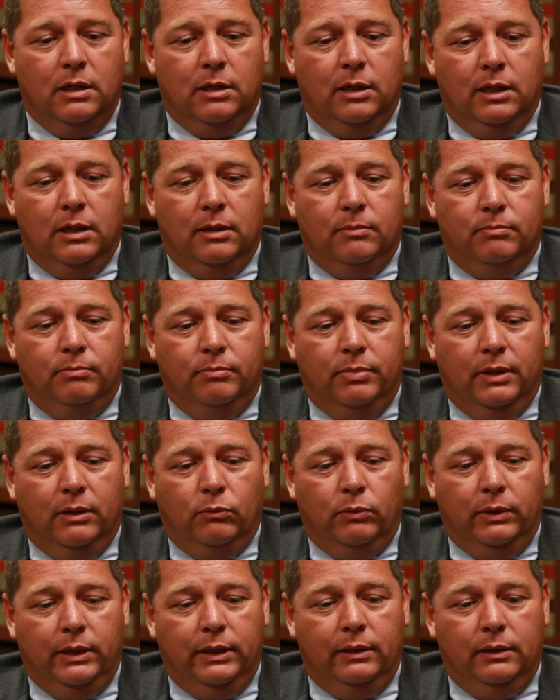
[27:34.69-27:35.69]
Uh,
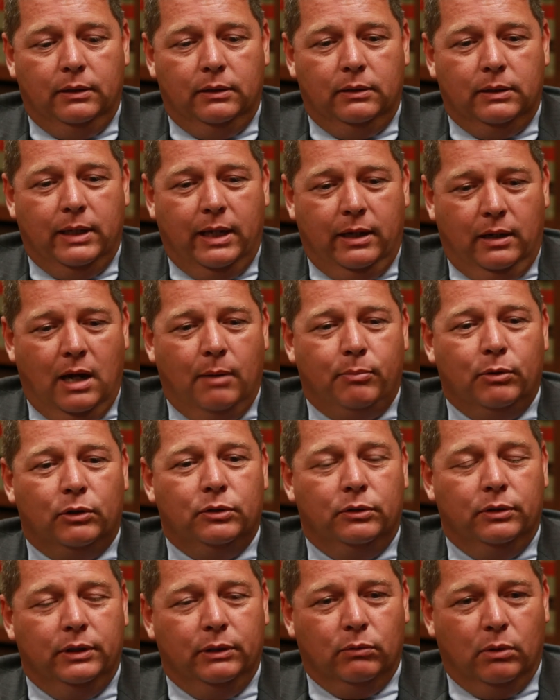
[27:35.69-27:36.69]
but we had an
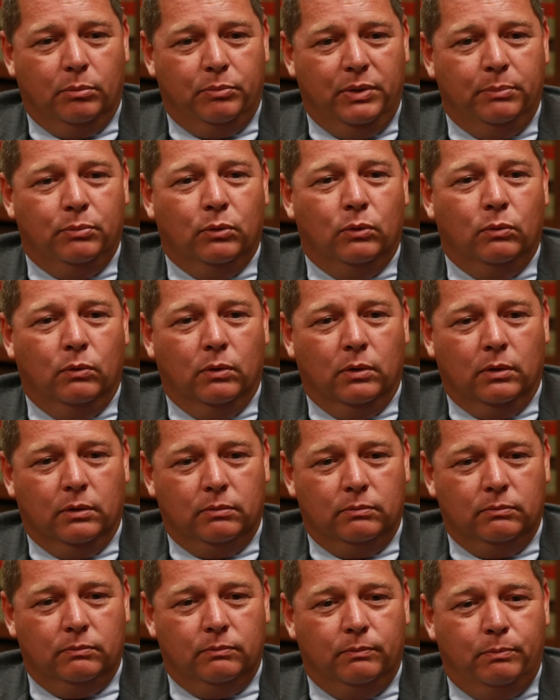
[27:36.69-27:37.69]
opportunity where people were
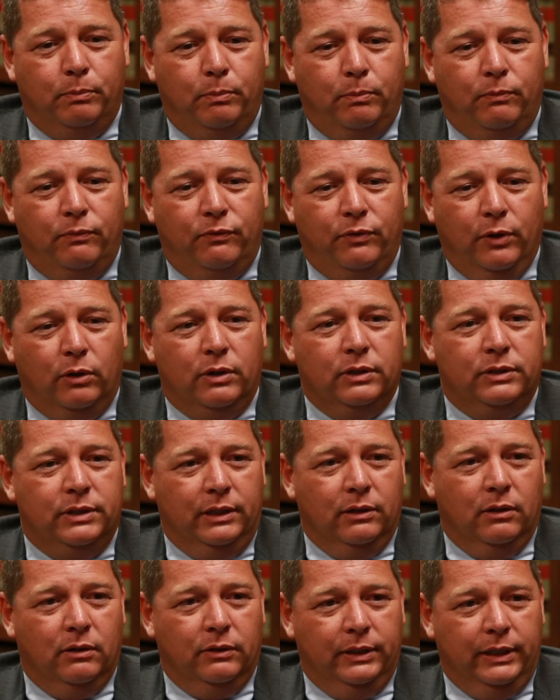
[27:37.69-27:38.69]

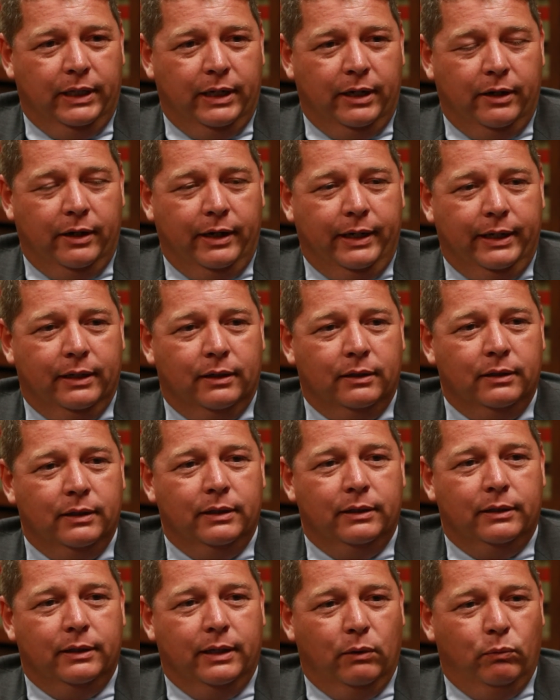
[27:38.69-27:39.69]
focusing on the area,
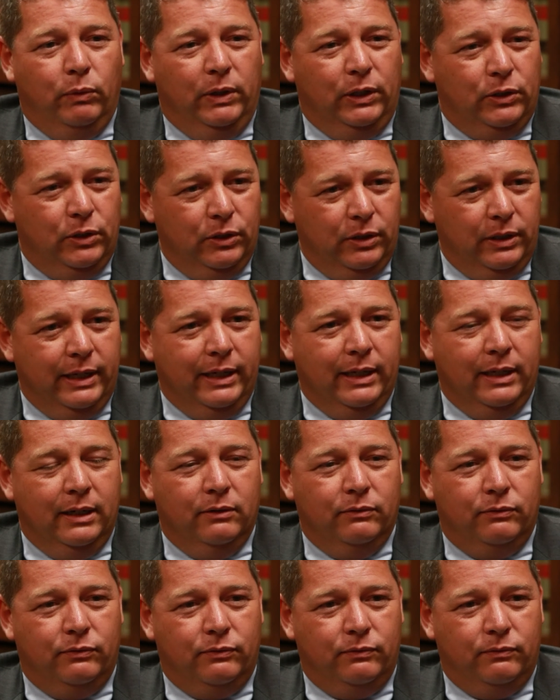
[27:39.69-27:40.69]
and we could
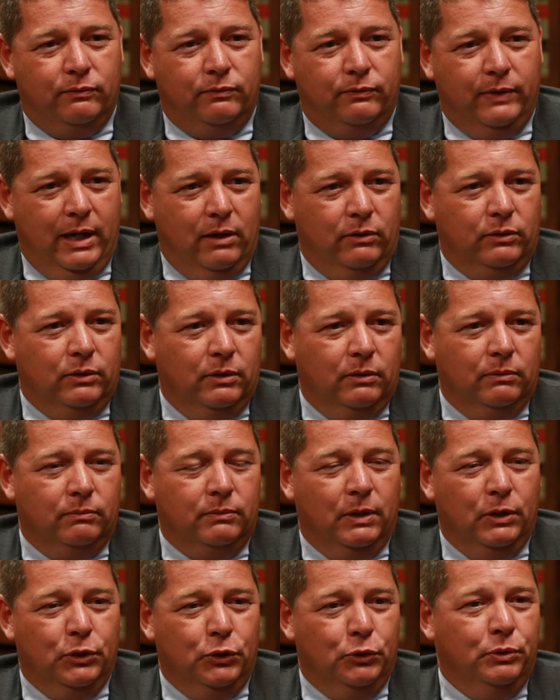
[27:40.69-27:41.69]
have found a,
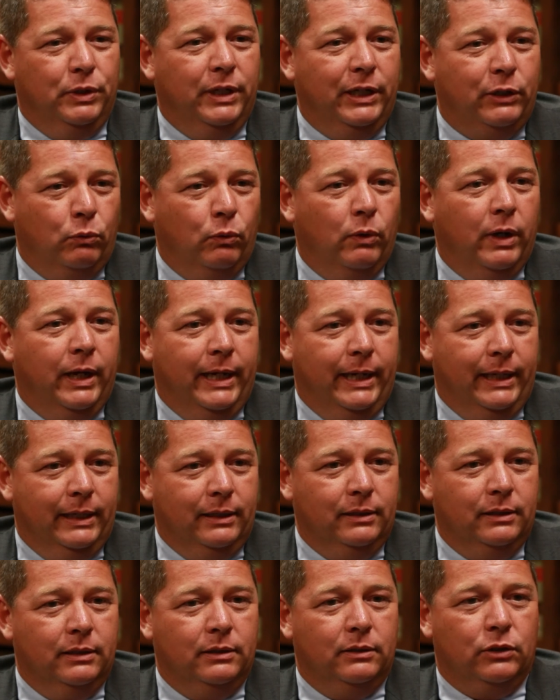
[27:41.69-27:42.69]
a unique way
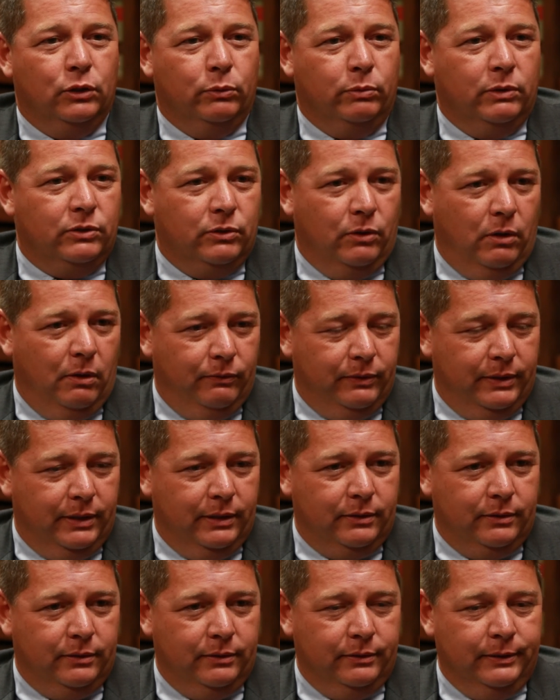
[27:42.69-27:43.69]
to resolve
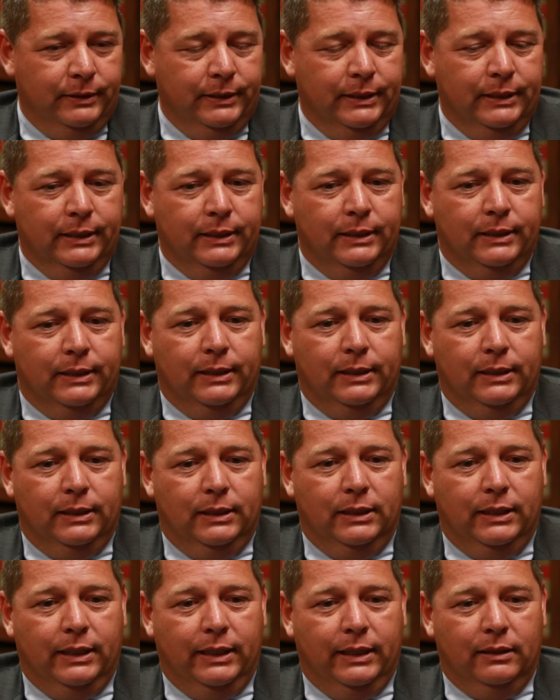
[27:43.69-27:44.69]
this.
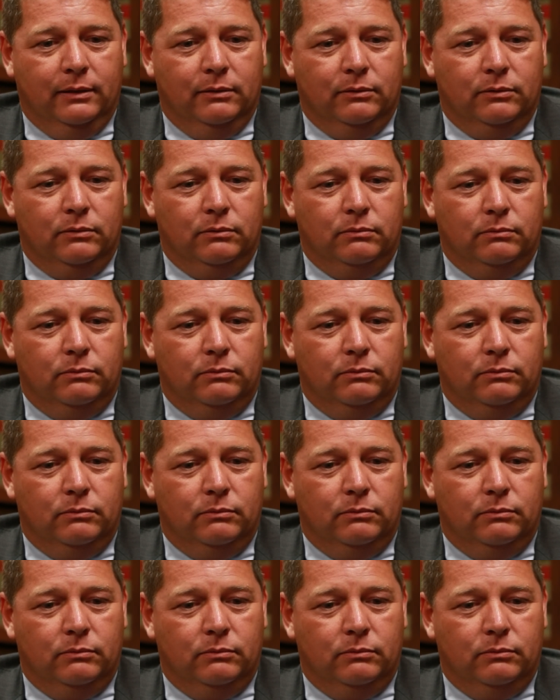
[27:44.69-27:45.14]
Uh, and